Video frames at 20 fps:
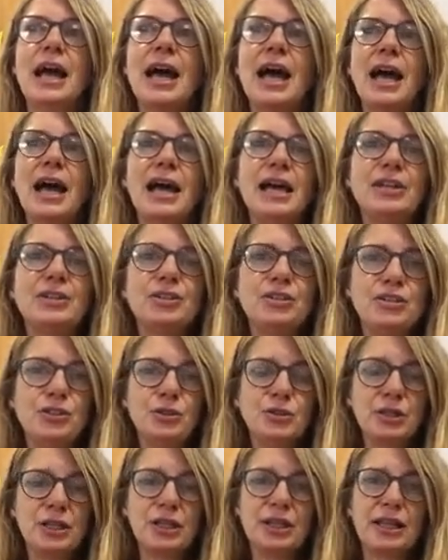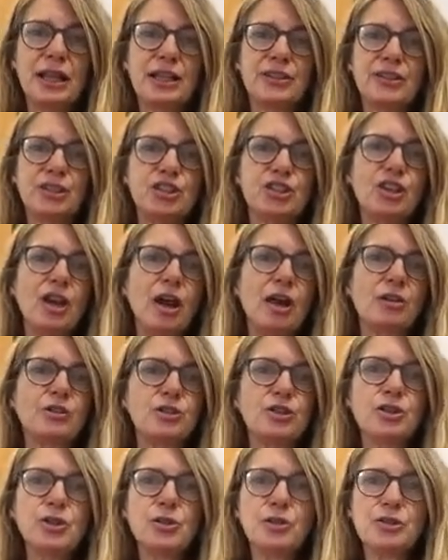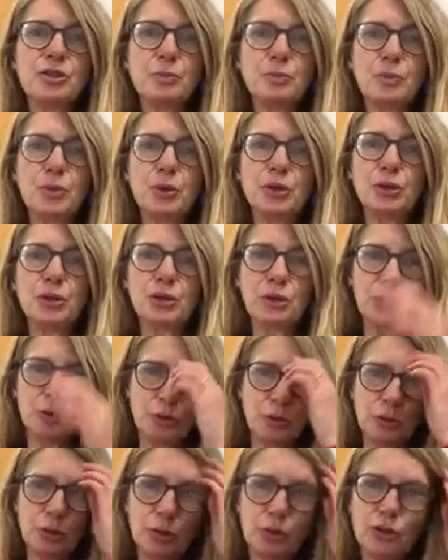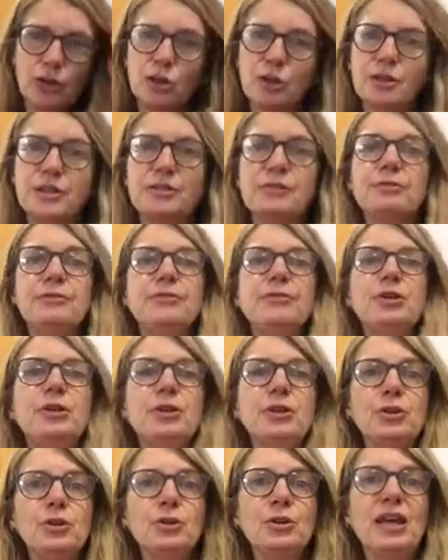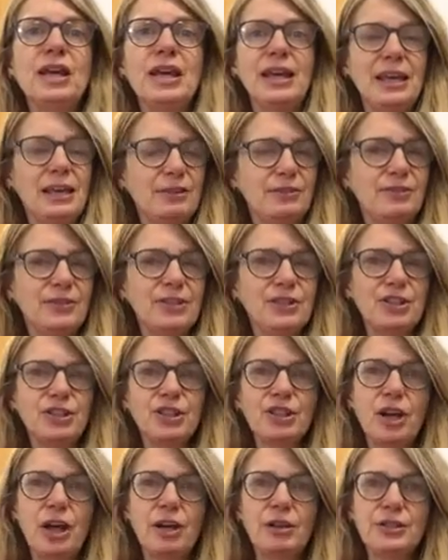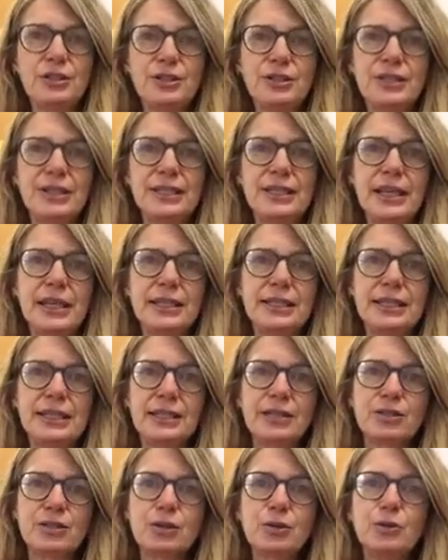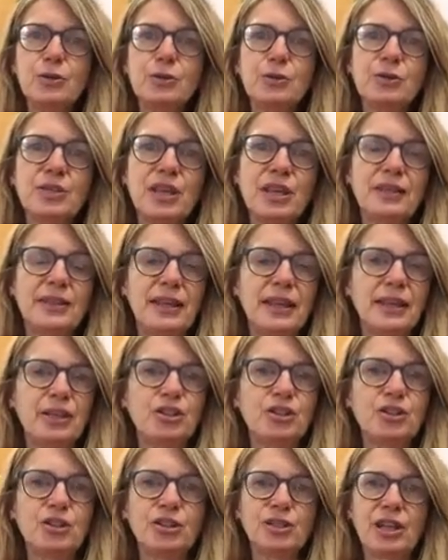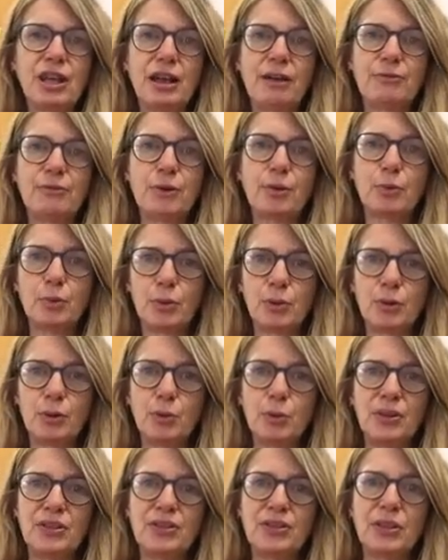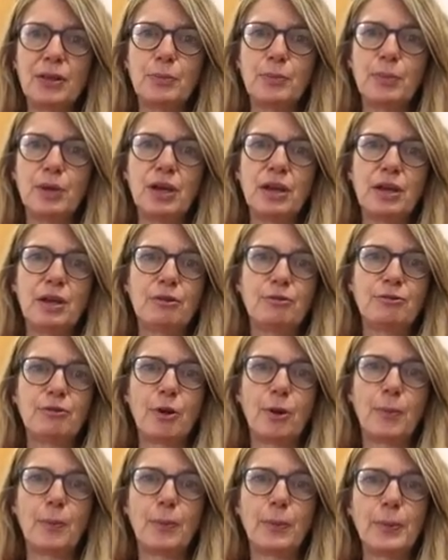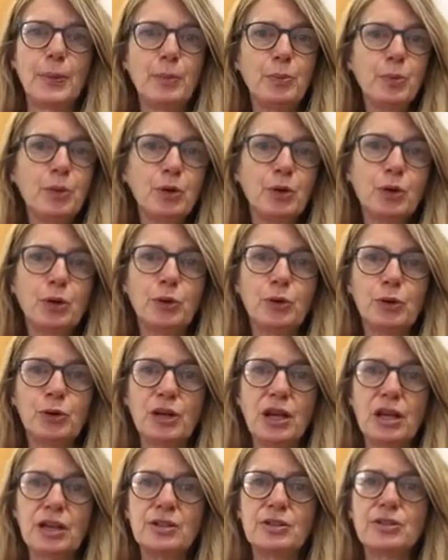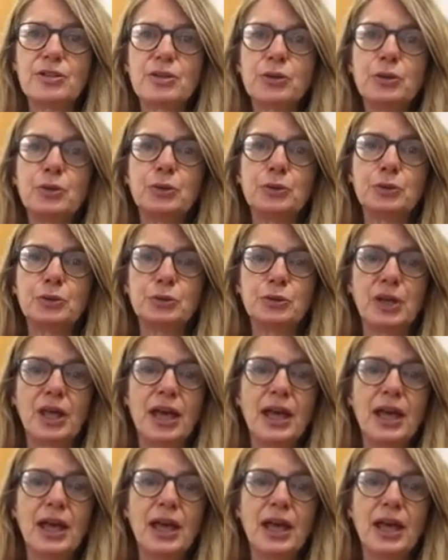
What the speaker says: And you can let the child choose a book. You could choose a few. If it's a child who's attending school, then they should have a book with them from the book corner at school.